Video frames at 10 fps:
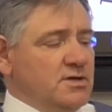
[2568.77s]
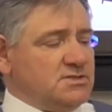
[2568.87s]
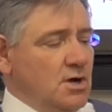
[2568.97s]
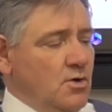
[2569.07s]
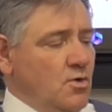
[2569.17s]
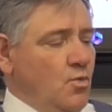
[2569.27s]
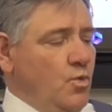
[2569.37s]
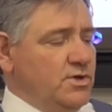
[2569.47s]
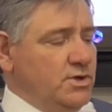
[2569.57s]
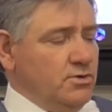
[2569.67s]
So
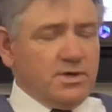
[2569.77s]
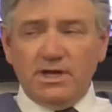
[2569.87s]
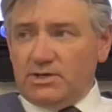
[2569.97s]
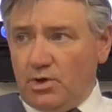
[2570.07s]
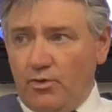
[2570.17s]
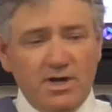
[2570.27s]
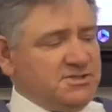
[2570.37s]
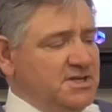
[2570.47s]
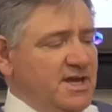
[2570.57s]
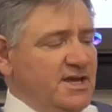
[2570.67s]
when you get to
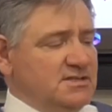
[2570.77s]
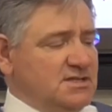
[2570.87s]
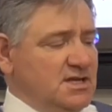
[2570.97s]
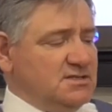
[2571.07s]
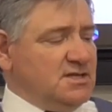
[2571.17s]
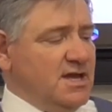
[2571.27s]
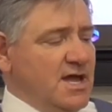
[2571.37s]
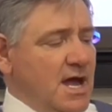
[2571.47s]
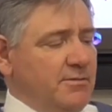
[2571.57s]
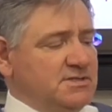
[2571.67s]
question A, it says,
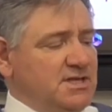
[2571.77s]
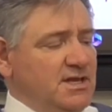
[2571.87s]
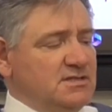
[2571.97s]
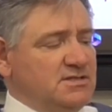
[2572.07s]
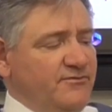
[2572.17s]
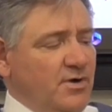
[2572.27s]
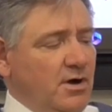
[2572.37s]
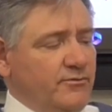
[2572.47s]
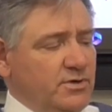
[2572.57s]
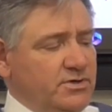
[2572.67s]
how much heat is
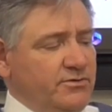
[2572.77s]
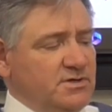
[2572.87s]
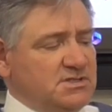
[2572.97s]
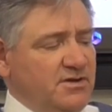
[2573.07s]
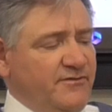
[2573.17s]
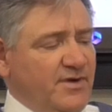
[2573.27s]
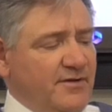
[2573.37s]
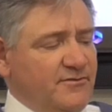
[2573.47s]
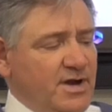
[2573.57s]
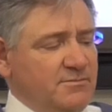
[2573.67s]
evolved when
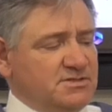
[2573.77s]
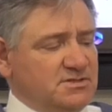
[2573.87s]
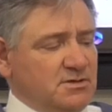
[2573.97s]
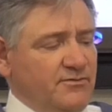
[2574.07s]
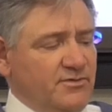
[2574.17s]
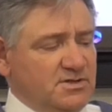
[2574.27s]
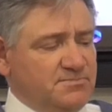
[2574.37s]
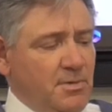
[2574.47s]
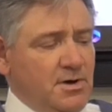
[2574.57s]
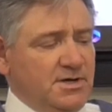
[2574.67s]
275 grams of sulfur is
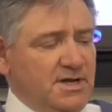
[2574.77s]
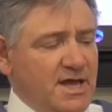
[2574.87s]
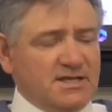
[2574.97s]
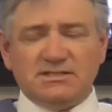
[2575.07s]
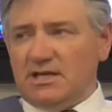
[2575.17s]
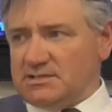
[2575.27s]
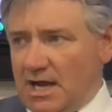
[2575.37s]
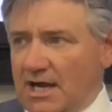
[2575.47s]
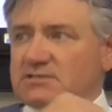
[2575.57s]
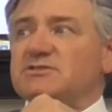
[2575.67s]
burned in excess
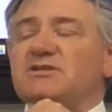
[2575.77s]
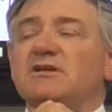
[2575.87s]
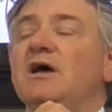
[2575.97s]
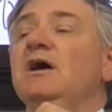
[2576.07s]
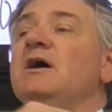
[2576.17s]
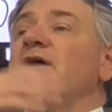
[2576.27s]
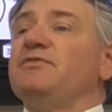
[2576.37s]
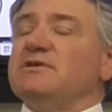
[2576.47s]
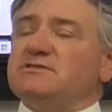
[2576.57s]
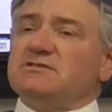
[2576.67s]
oxygen?
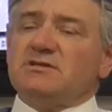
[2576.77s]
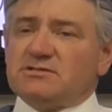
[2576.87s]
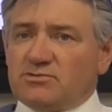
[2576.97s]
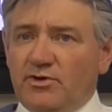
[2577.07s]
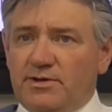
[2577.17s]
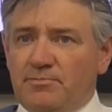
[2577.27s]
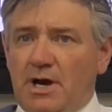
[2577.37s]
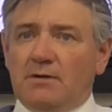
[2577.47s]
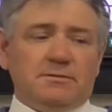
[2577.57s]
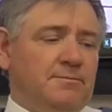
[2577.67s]
This is a stoich
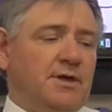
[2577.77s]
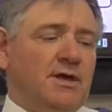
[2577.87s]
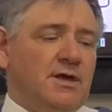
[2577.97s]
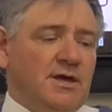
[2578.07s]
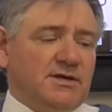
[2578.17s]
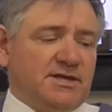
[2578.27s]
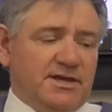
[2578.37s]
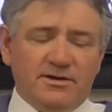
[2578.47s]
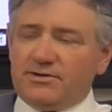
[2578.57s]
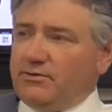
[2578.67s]
problem.
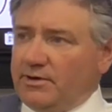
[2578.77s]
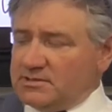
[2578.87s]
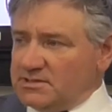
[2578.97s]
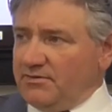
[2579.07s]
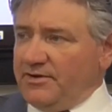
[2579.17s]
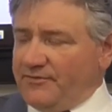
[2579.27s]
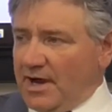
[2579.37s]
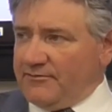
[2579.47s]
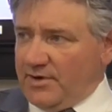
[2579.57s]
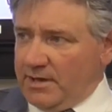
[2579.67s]
Take your
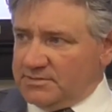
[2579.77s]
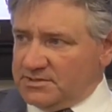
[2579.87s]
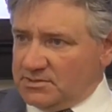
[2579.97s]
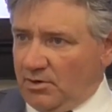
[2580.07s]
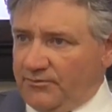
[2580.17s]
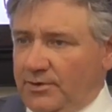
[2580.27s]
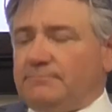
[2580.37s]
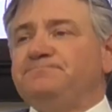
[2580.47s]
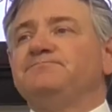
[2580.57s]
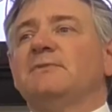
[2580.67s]
275 grams of sulfur,
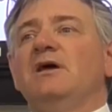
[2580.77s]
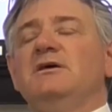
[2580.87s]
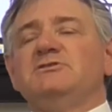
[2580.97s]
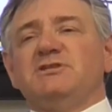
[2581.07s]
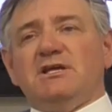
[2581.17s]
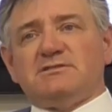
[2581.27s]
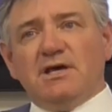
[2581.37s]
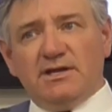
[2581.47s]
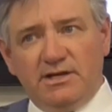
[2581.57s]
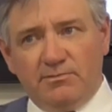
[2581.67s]
change
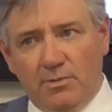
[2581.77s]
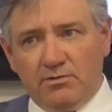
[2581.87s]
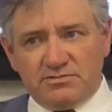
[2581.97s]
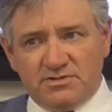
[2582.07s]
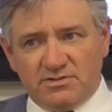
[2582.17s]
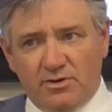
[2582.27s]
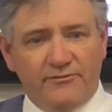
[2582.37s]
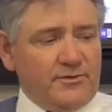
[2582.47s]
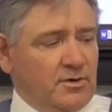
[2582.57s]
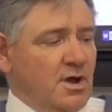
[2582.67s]
that into moles of
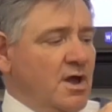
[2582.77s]
sulfur.